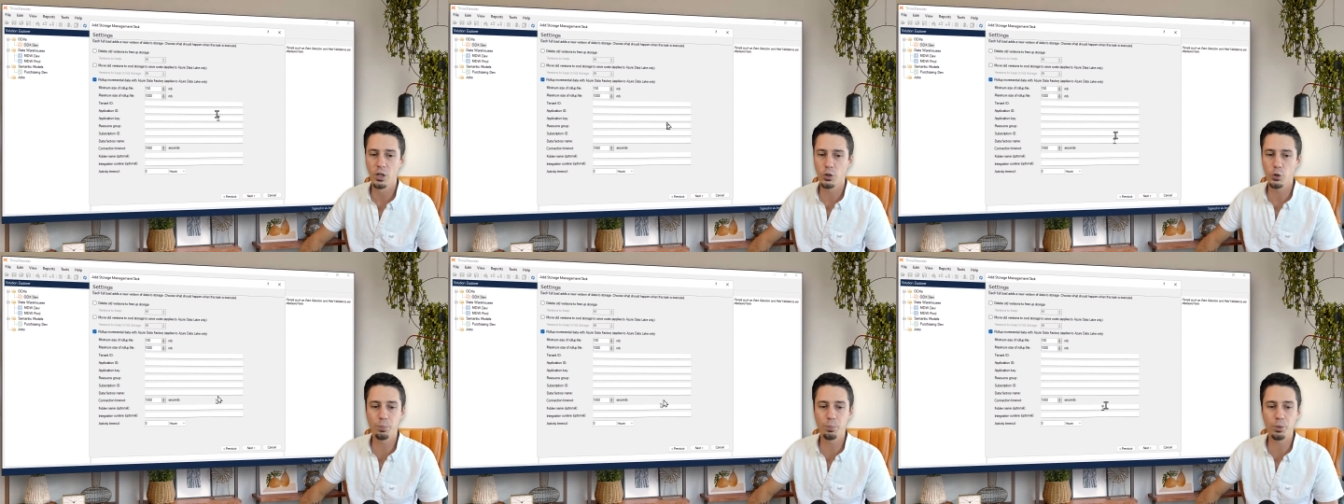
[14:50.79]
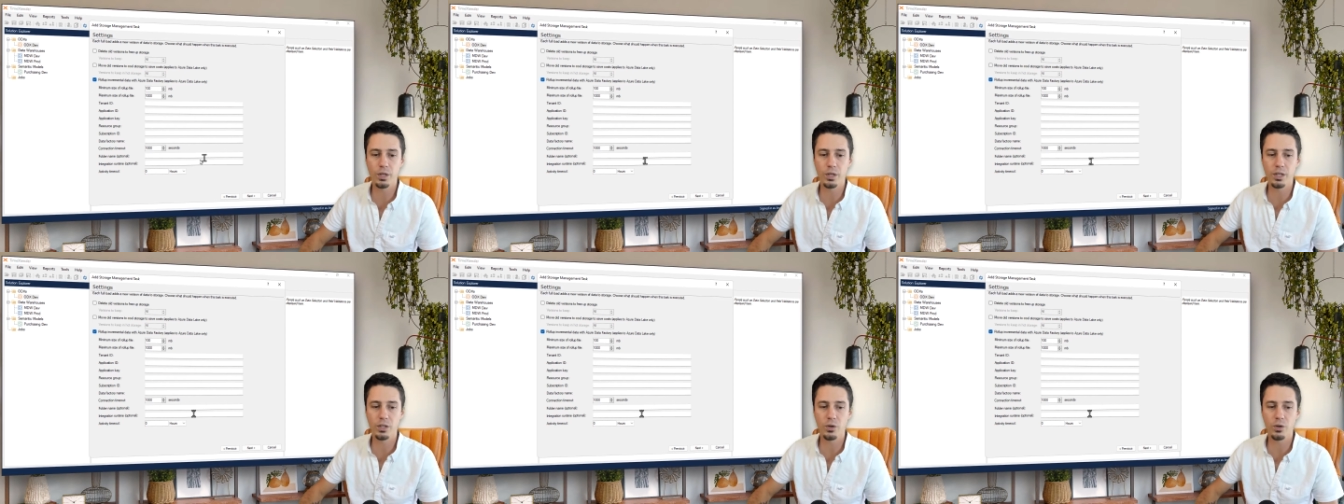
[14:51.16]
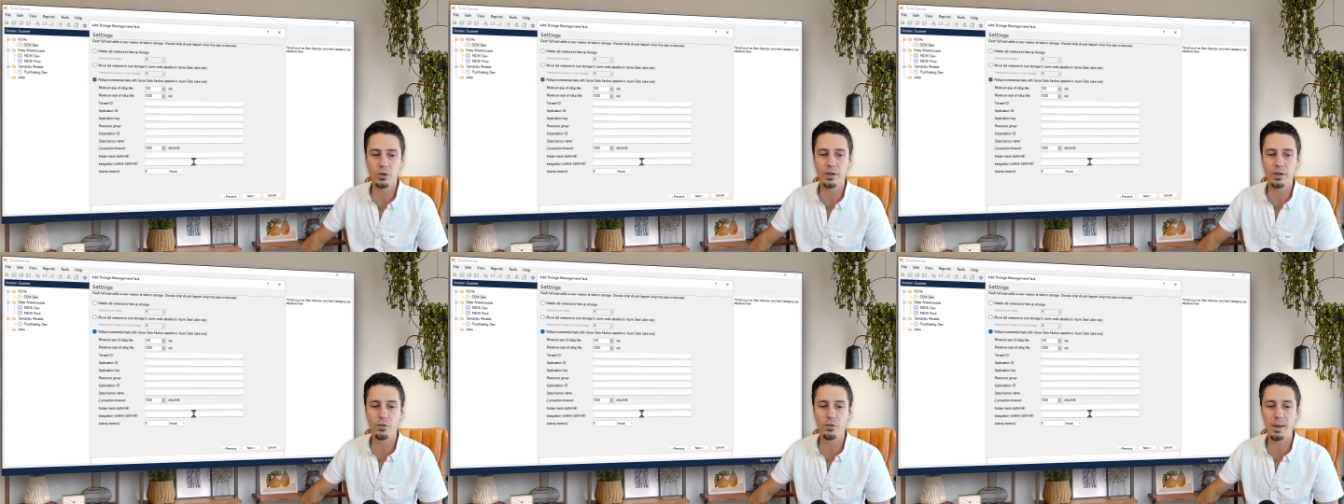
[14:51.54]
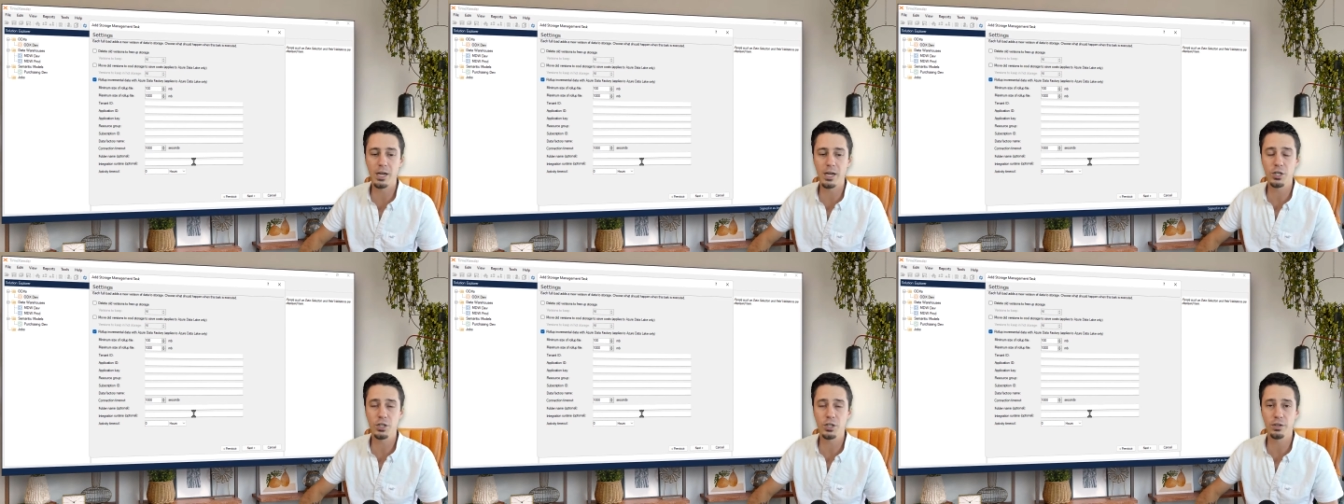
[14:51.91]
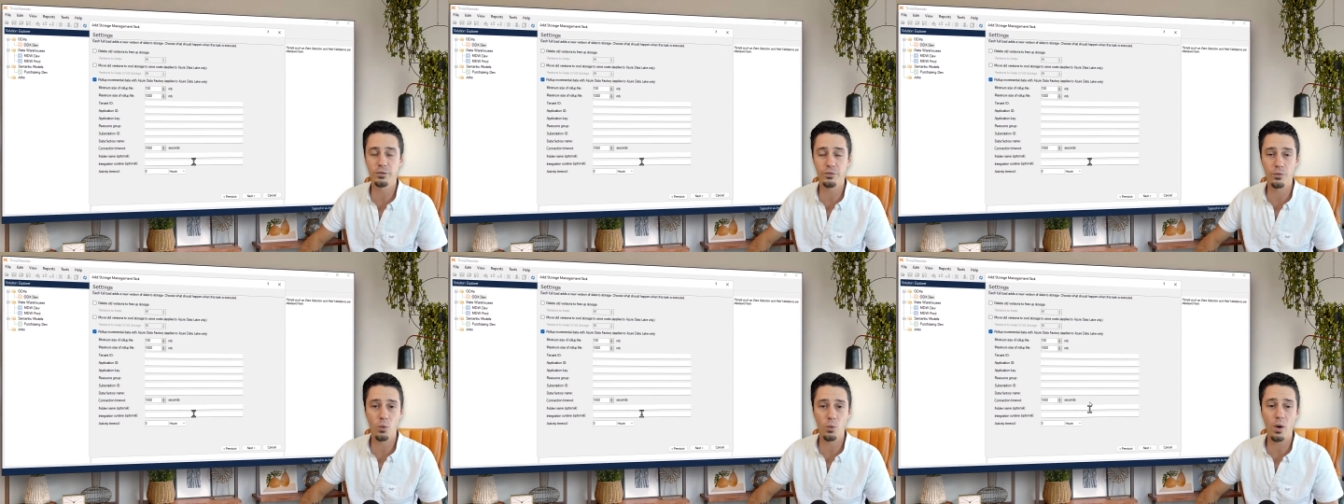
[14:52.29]
You put in your information
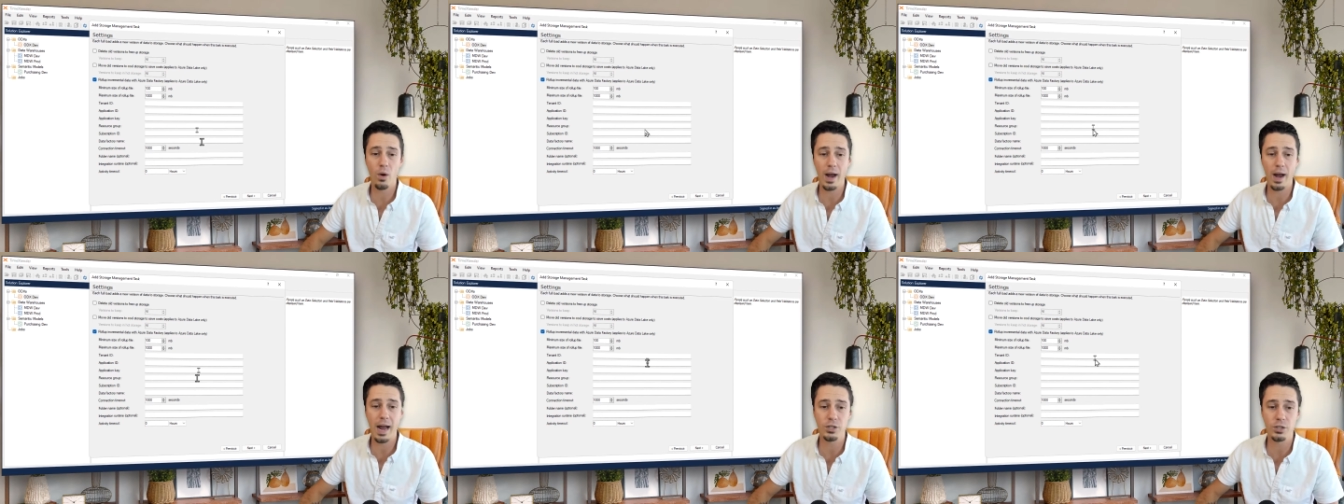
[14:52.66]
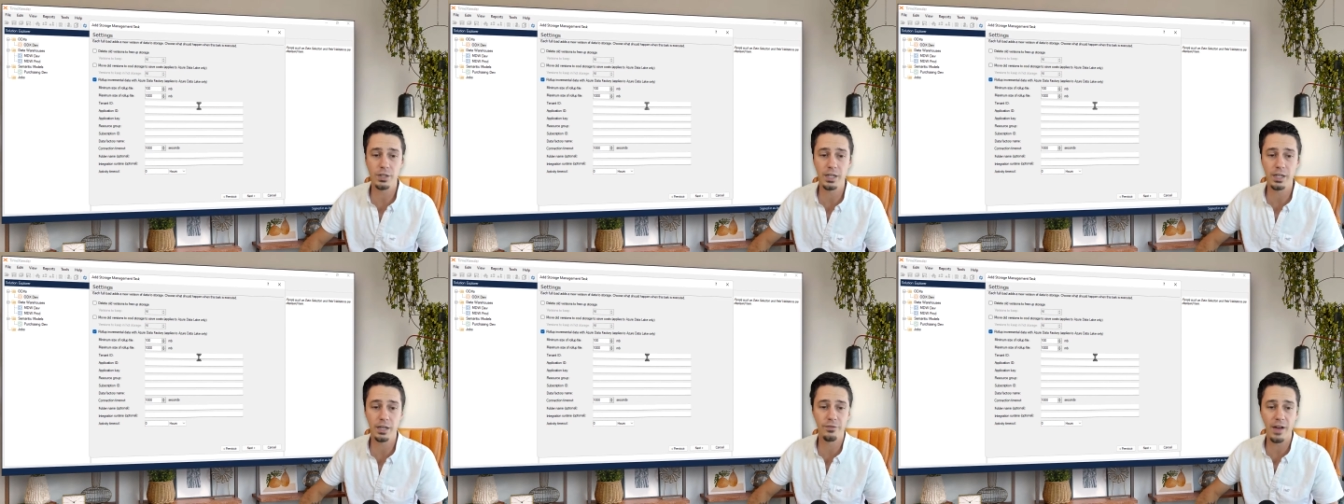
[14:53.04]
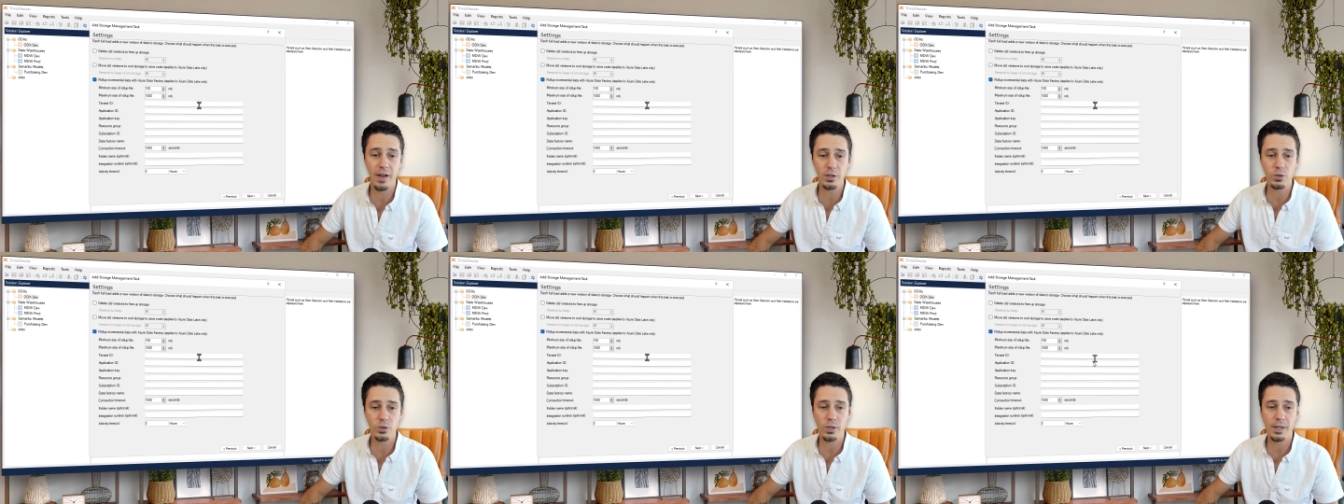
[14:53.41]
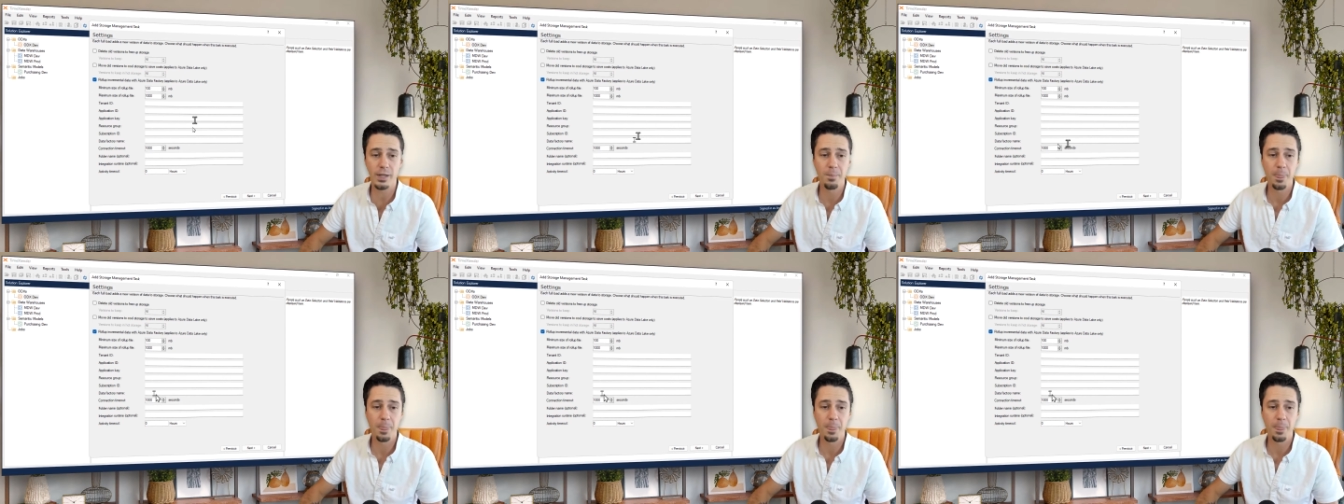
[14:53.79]
for Azure Data Factory,